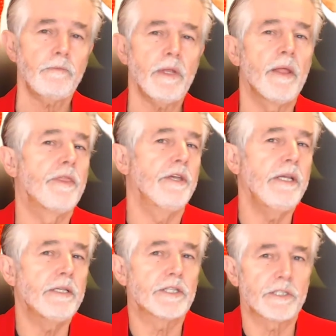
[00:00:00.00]

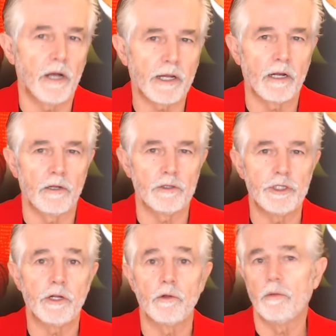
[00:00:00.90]
these
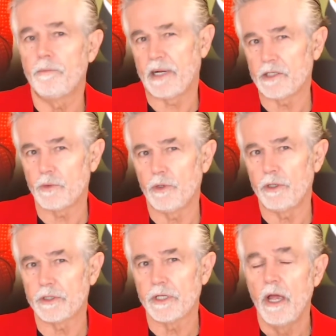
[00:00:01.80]
psychological
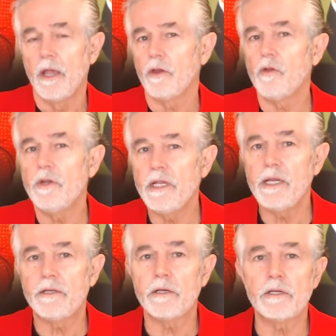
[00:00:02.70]
buzzwords. You
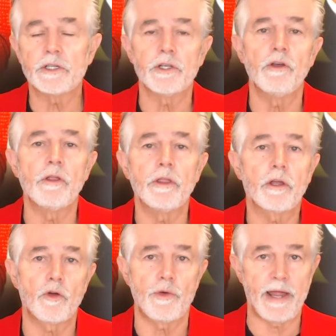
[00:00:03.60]
need to discern the
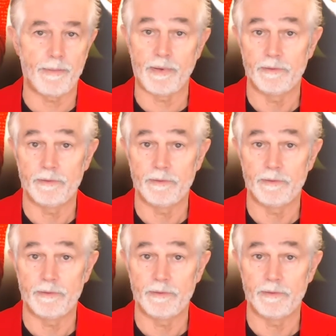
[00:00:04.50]
crap.